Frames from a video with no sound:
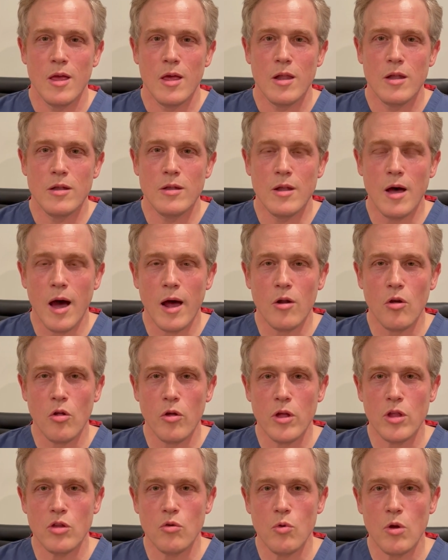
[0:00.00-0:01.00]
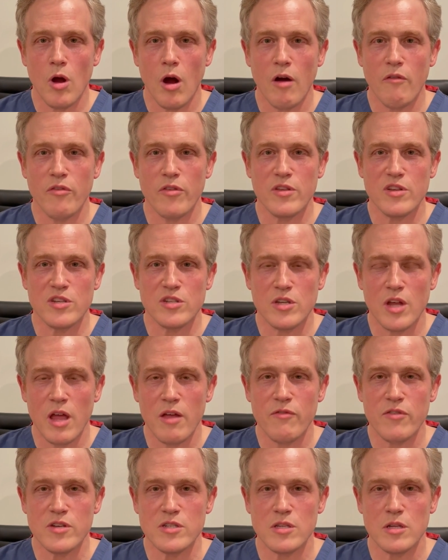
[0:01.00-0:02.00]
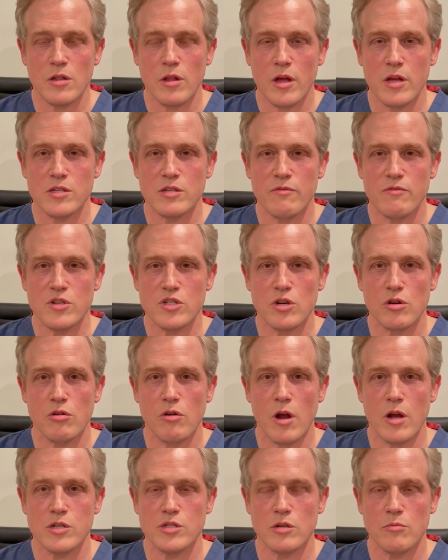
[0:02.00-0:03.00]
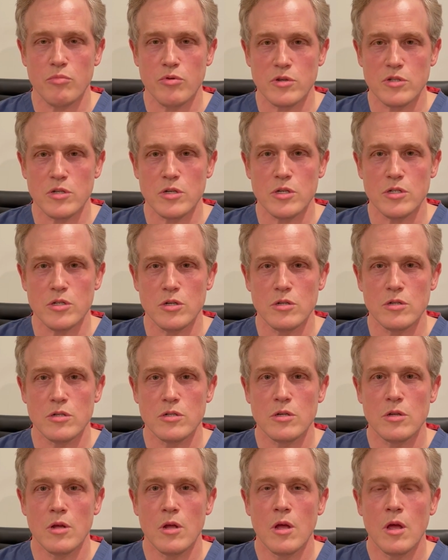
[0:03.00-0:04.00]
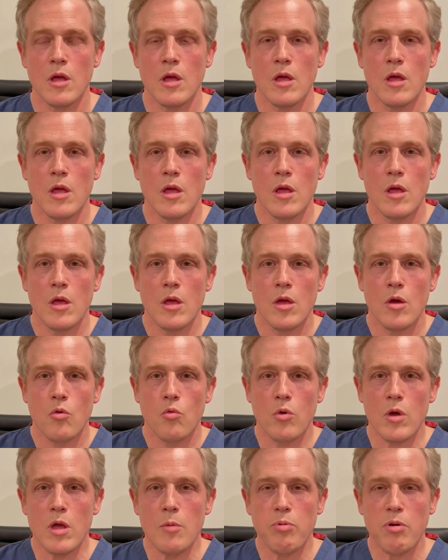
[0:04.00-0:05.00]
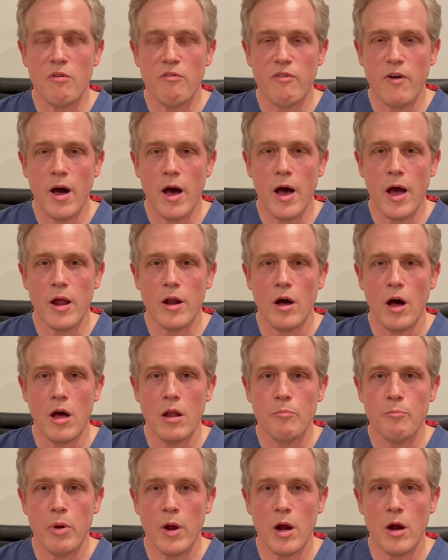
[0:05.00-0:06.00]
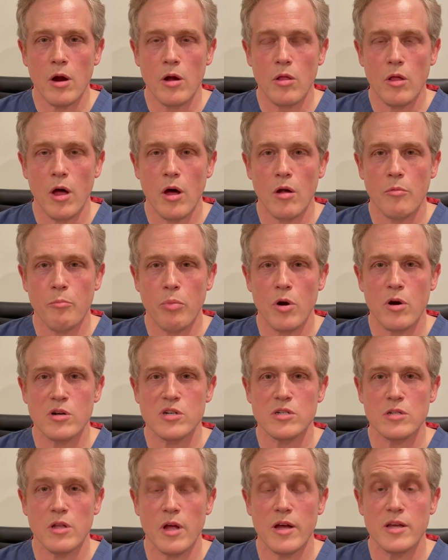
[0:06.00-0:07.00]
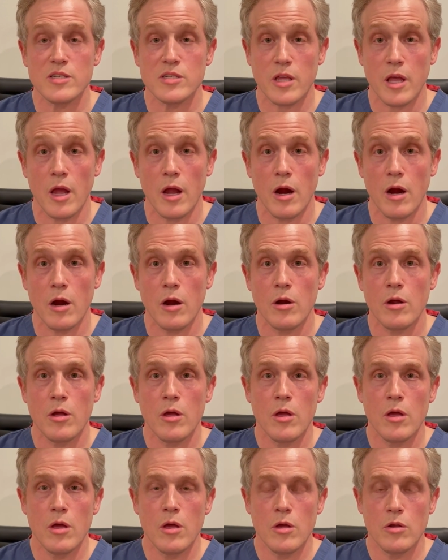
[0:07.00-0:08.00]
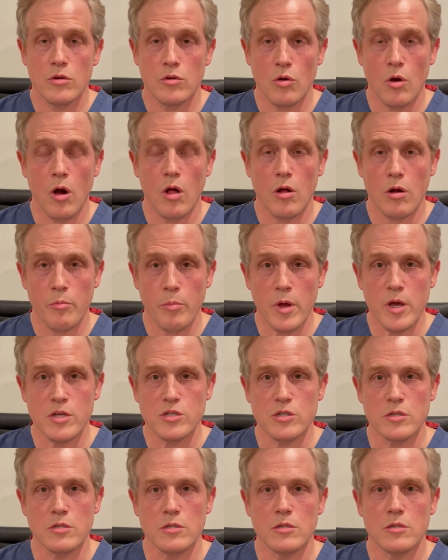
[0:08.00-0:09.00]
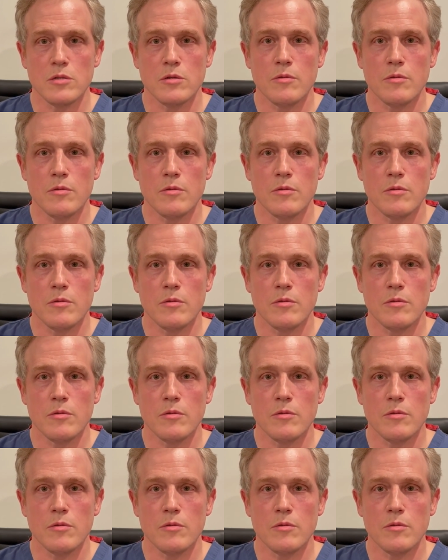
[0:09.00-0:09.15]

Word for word: Not only do we offer the safest in laser vision correction procedures, we provide unparalleled personalized care to all our patients.